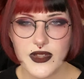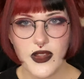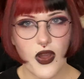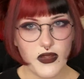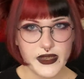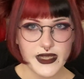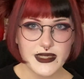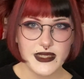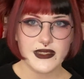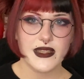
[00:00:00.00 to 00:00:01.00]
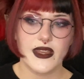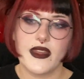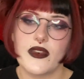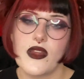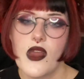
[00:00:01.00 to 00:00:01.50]
the holiday
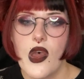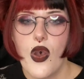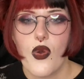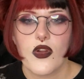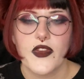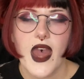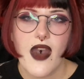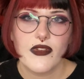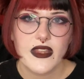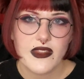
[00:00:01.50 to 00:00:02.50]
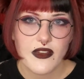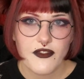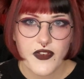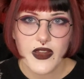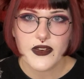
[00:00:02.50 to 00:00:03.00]
season, or if you have anything
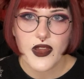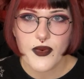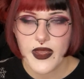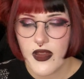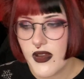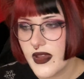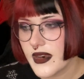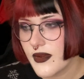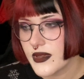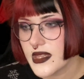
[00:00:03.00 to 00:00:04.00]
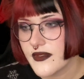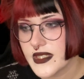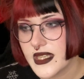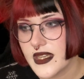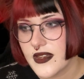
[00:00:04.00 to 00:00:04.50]
fun going on. I would love
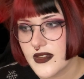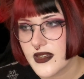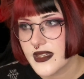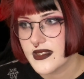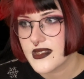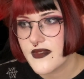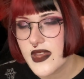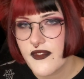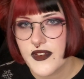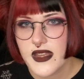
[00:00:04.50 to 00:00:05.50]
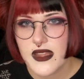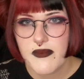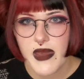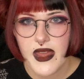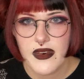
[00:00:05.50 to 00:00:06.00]
to hear, because I've definitely
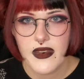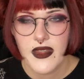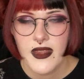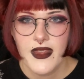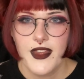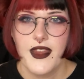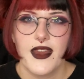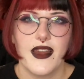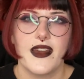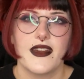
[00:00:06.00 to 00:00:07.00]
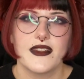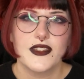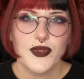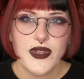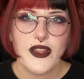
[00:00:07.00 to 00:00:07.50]
been
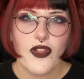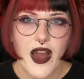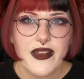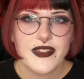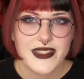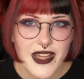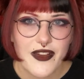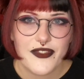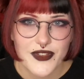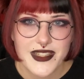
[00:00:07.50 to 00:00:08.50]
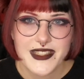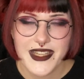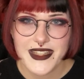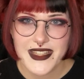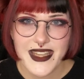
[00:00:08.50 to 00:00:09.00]
doing a lot of stuff
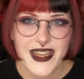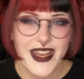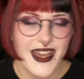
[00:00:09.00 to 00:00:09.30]
recently